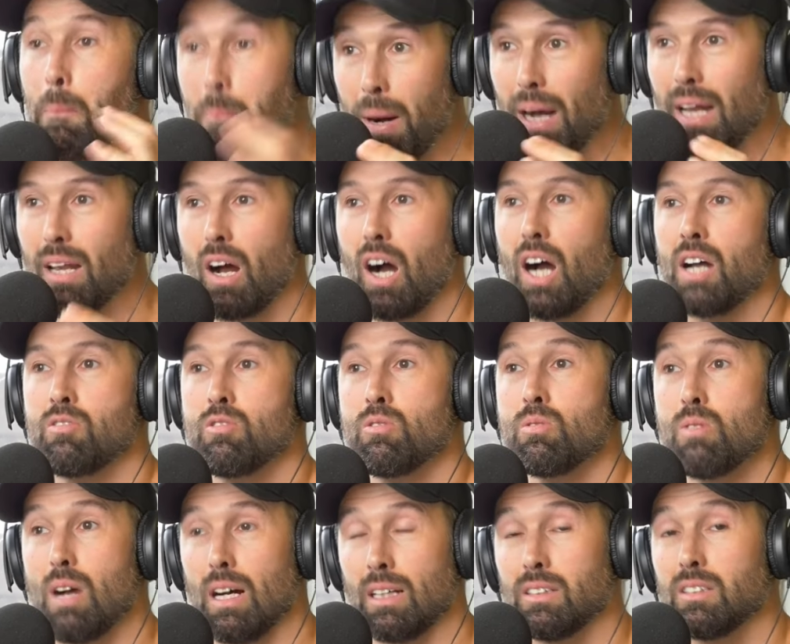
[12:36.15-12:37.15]
but I
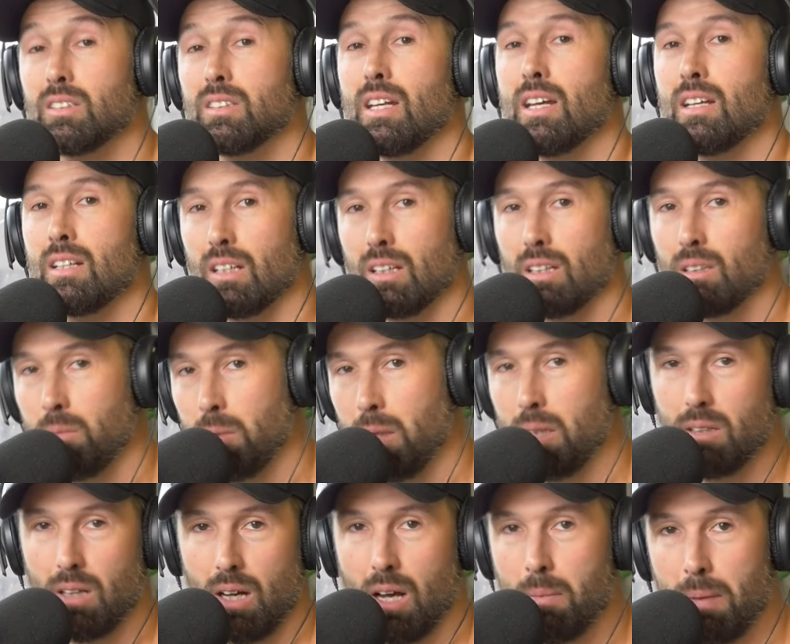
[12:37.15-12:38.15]
do understand a little
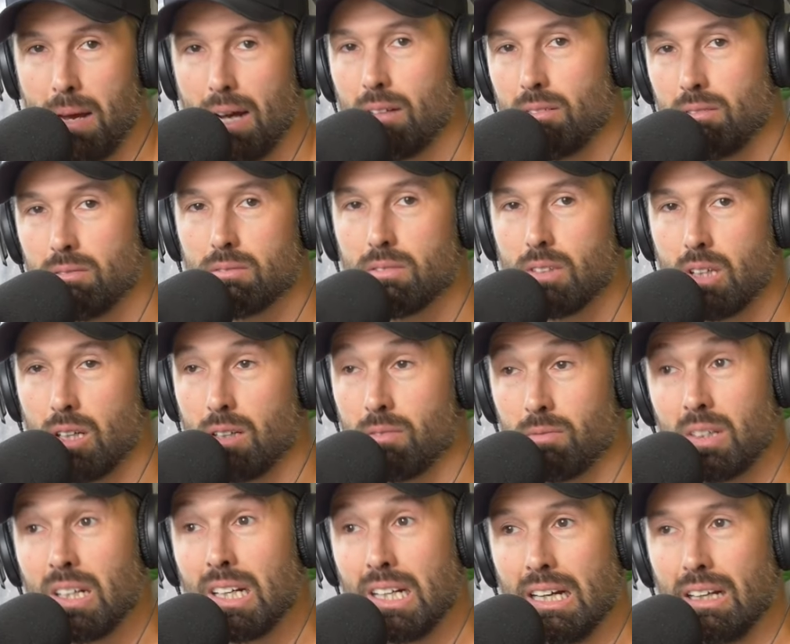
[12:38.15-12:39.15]
bit about kind
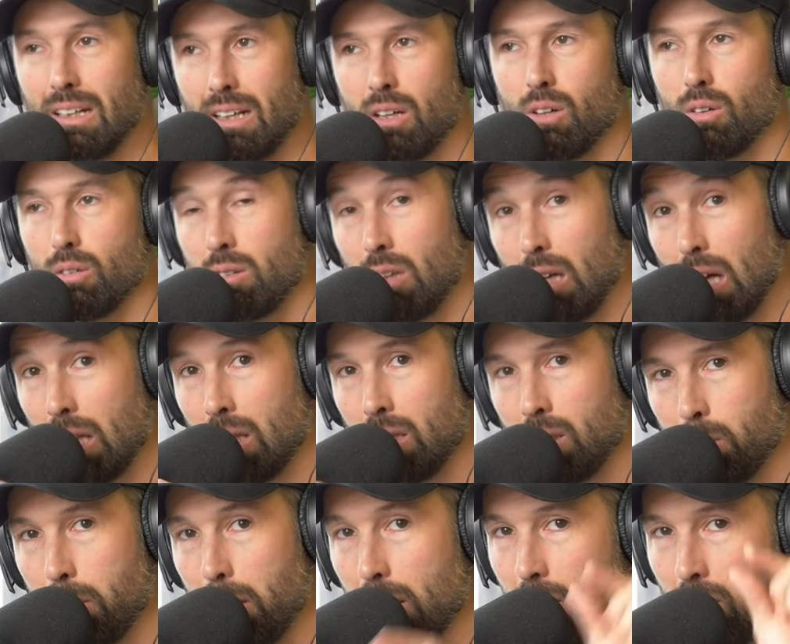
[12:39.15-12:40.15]
of gut health a
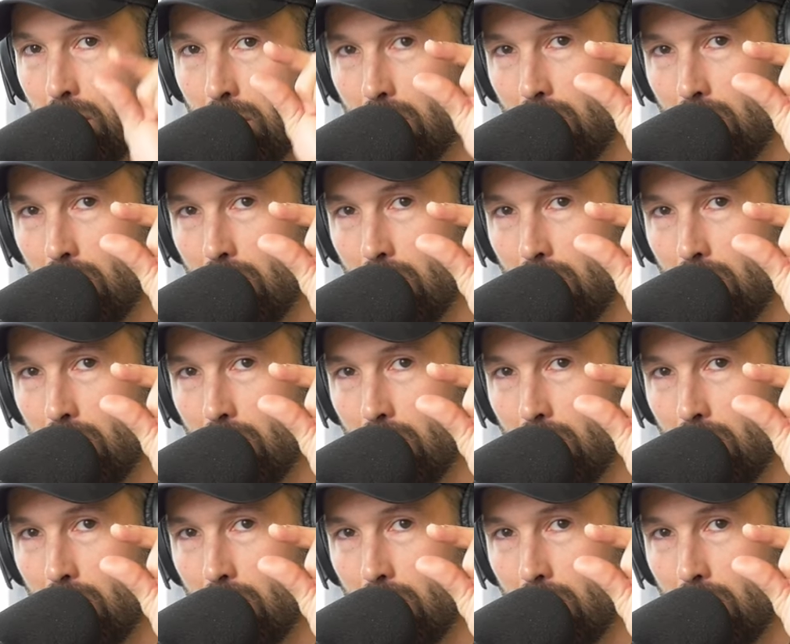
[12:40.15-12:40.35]
little bit,